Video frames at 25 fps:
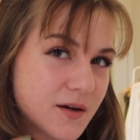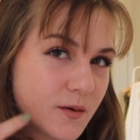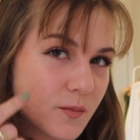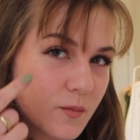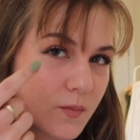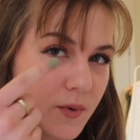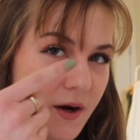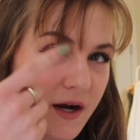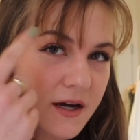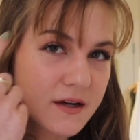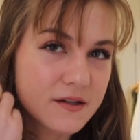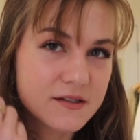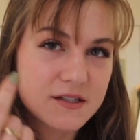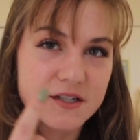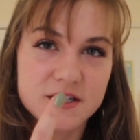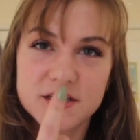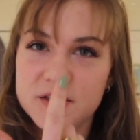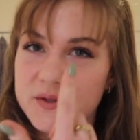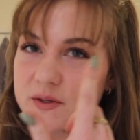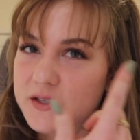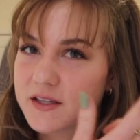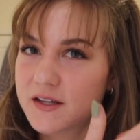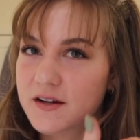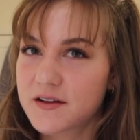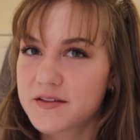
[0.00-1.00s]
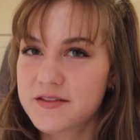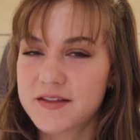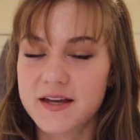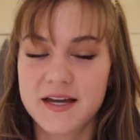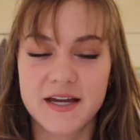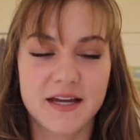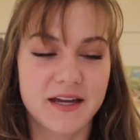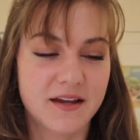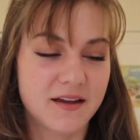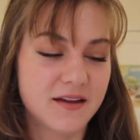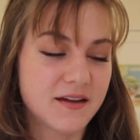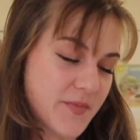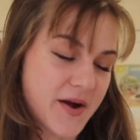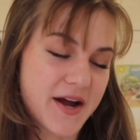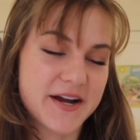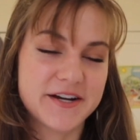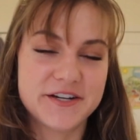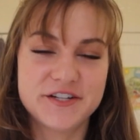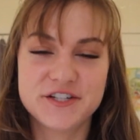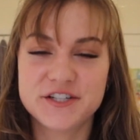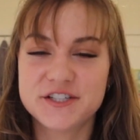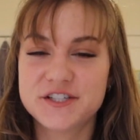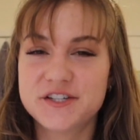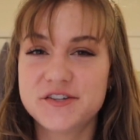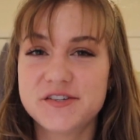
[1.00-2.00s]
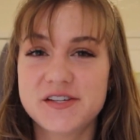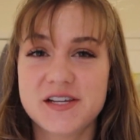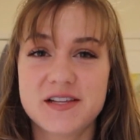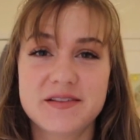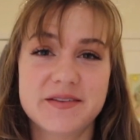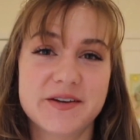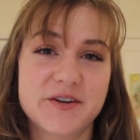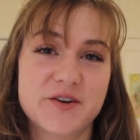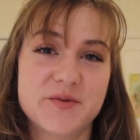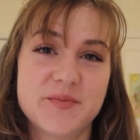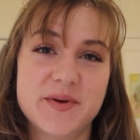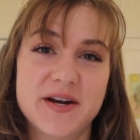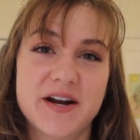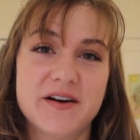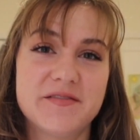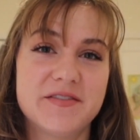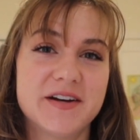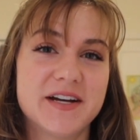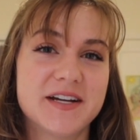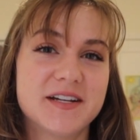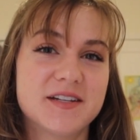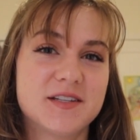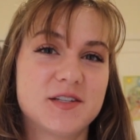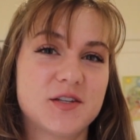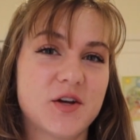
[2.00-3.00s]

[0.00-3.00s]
Brows are doing their thing. I just use a little bit of it,